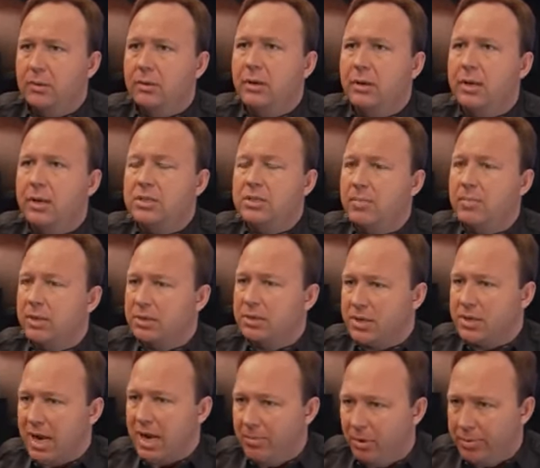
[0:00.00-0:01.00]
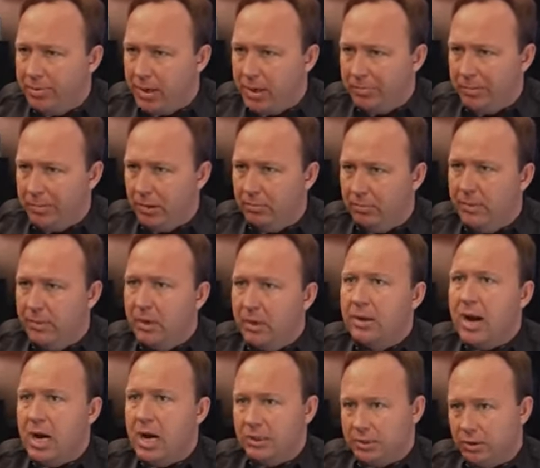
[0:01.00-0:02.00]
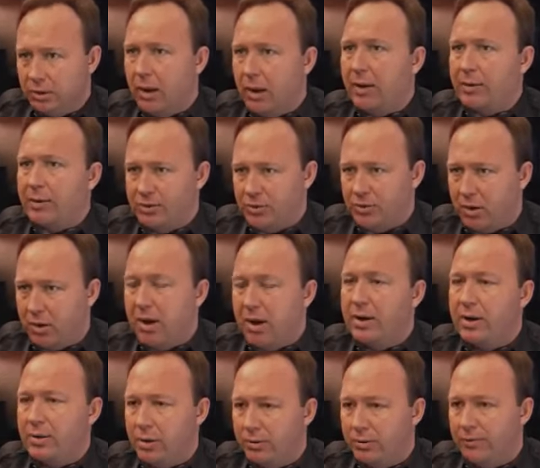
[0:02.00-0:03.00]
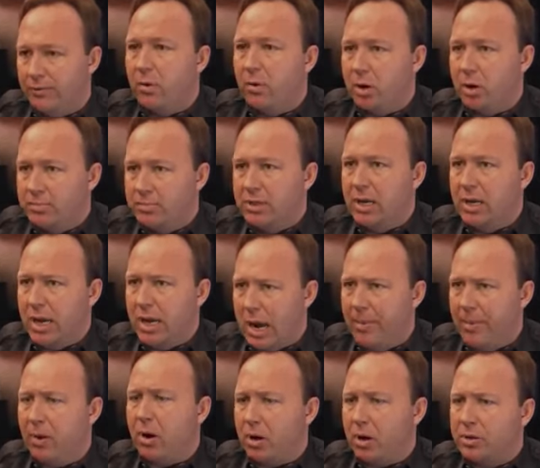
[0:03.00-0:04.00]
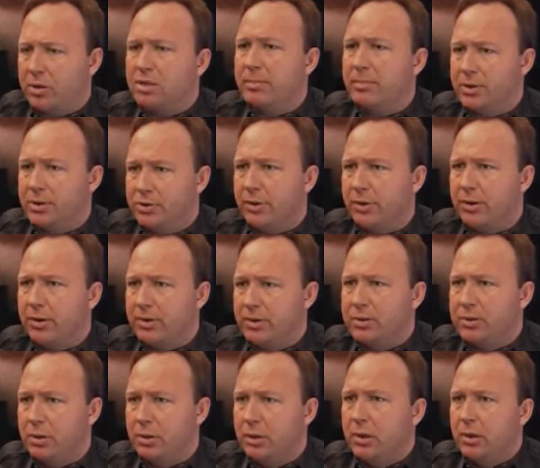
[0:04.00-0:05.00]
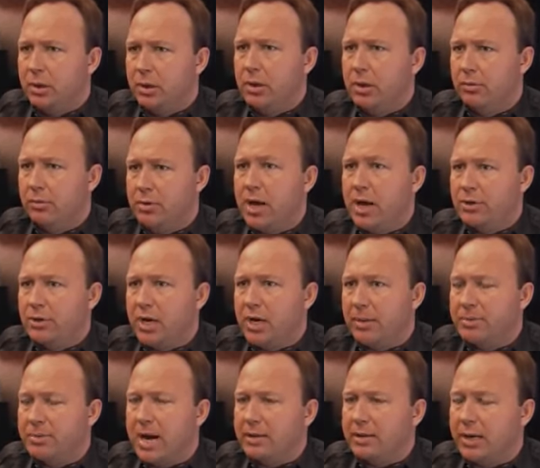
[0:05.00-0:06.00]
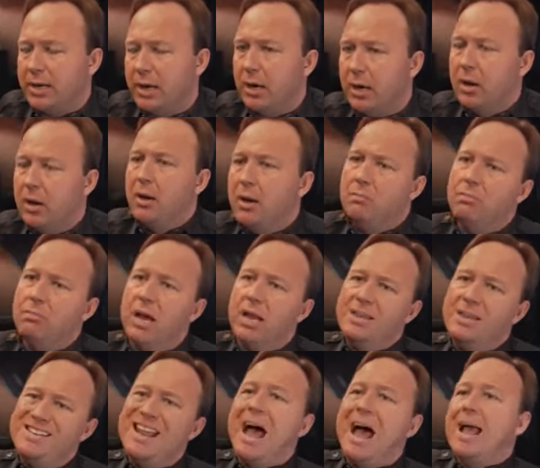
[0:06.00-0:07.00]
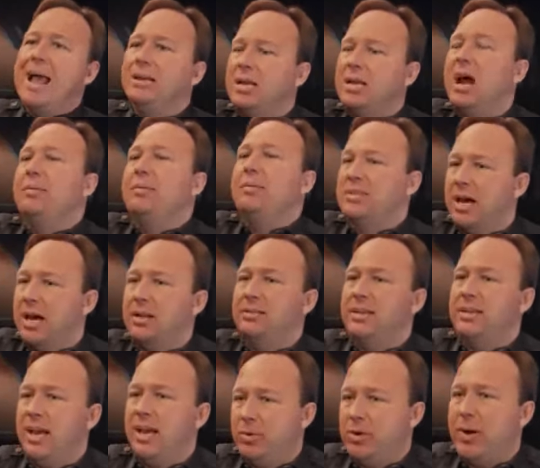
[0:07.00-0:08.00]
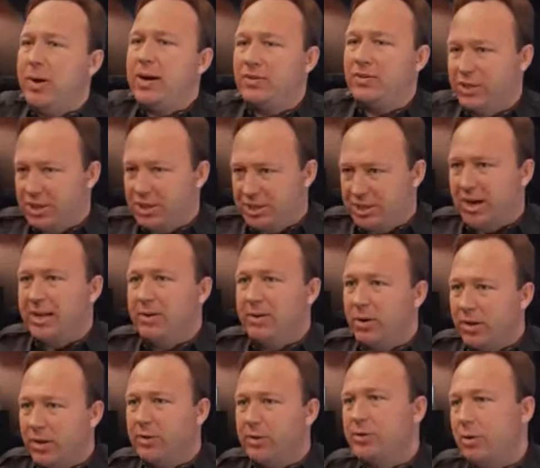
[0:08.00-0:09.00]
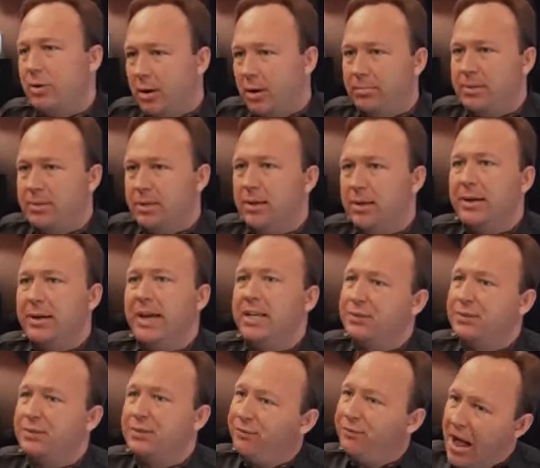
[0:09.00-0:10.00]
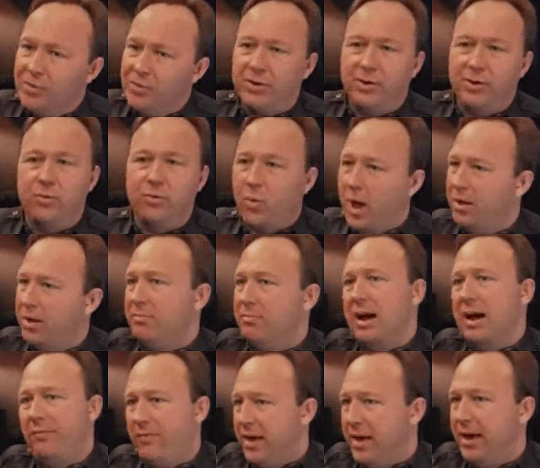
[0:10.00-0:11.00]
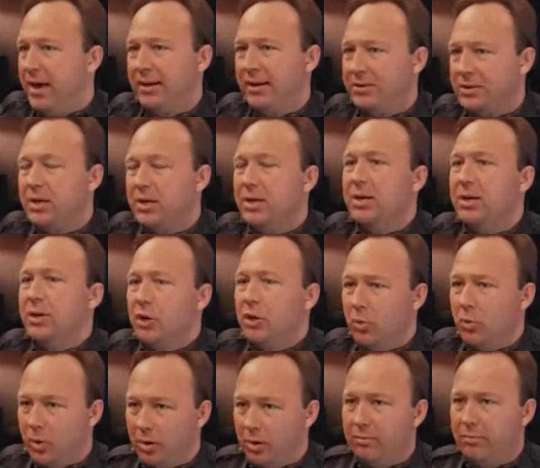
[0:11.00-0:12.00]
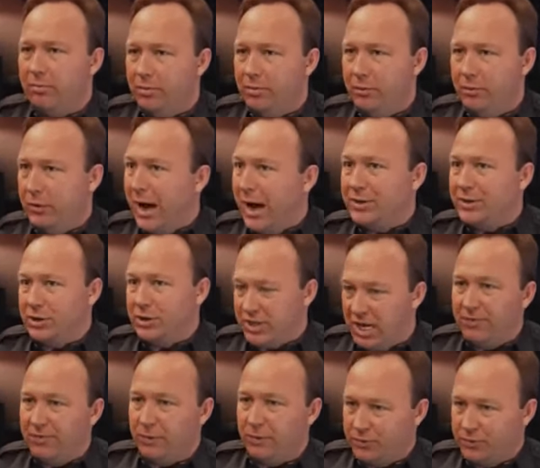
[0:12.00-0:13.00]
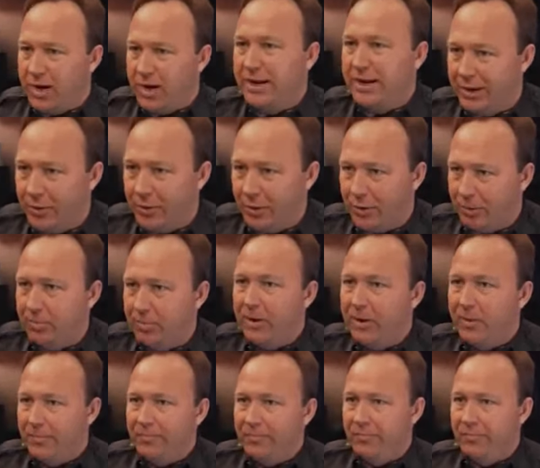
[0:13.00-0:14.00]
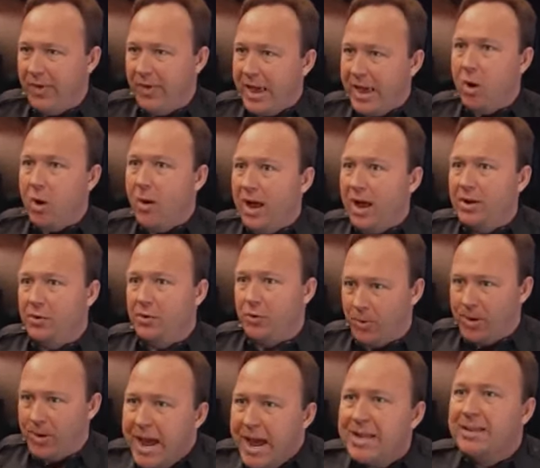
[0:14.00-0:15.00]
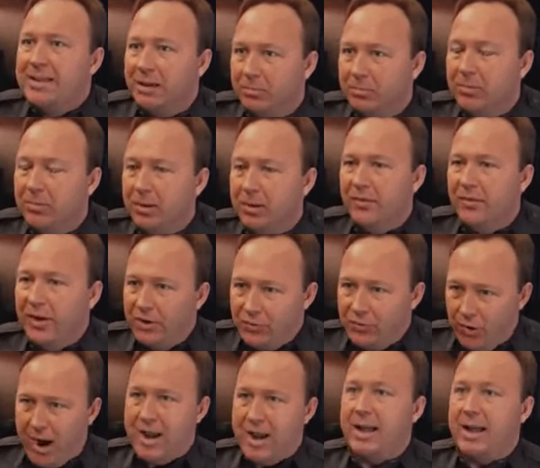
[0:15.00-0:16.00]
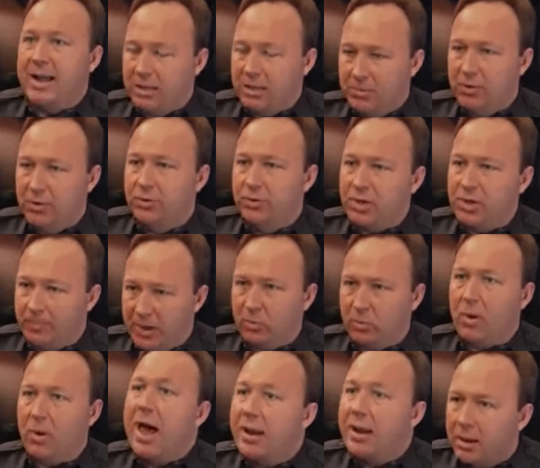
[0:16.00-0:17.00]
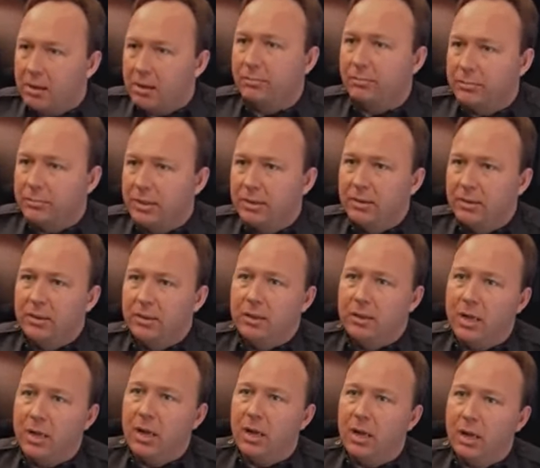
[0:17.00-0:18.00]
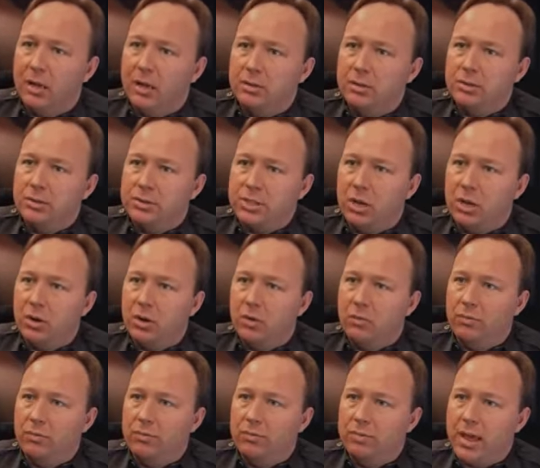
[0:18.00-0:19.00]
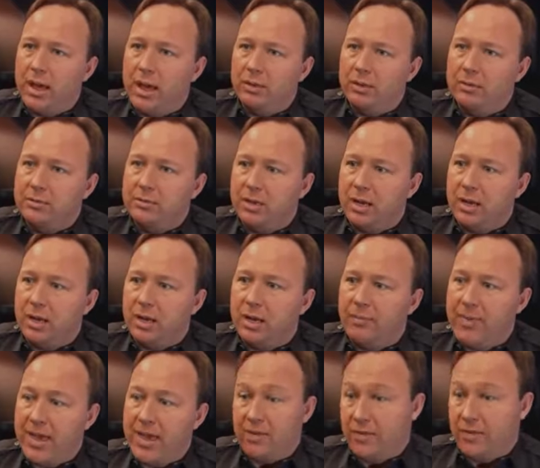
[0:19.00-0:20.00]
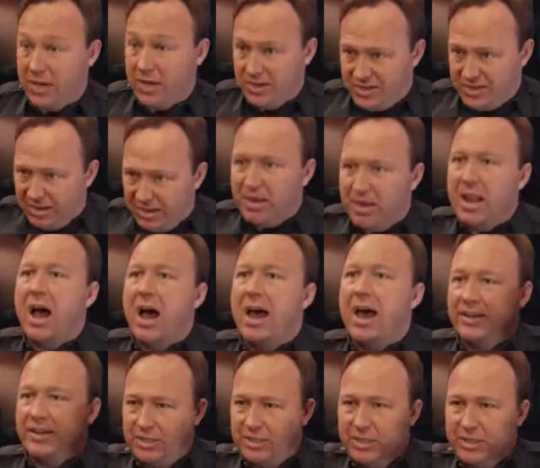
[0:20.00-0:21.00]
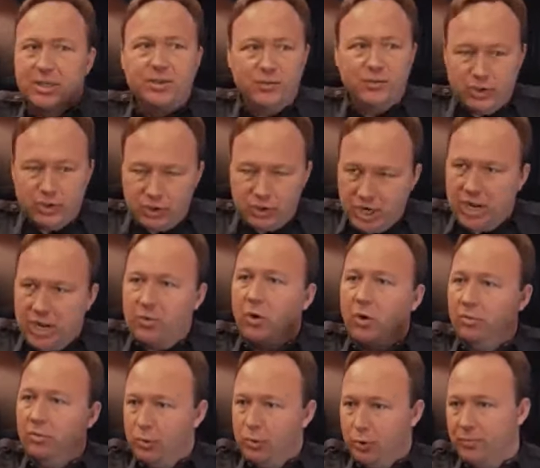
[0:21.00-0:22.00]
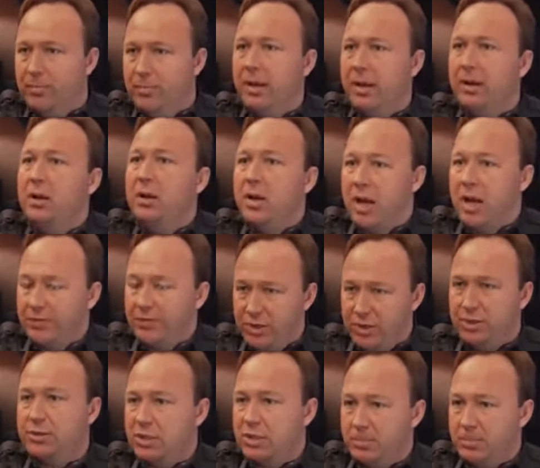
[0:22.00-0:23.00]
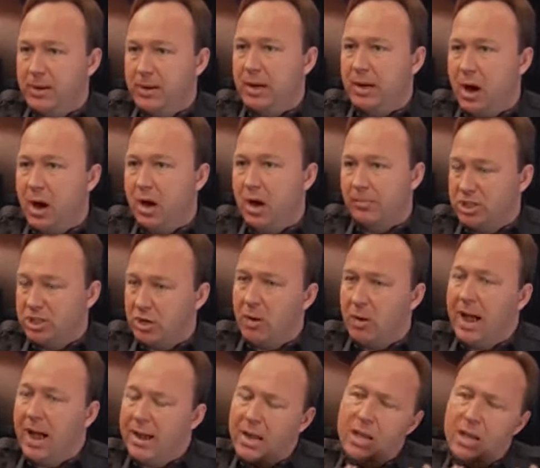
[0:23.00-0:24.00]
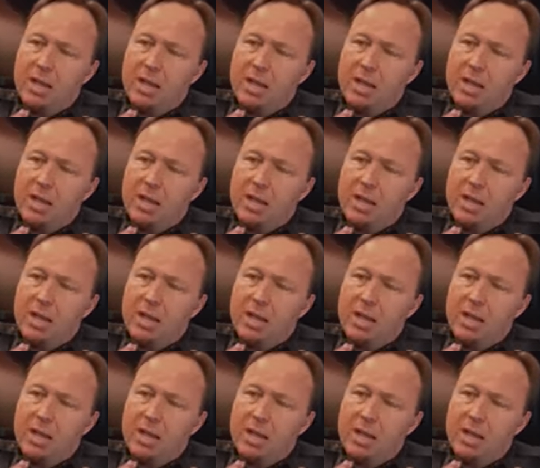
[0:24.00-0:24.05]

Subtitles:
and some unstable people out there who like to strut around in uniforms, and there are some extremist, nut jobs out there. But 9 times out of 10, when you actually study one of those groups, it's founded and run by feds who are not just infiltrating a group, they go out and create them and try to get them to do something radical so that they can then demonize the general movement of citizens being armed. So I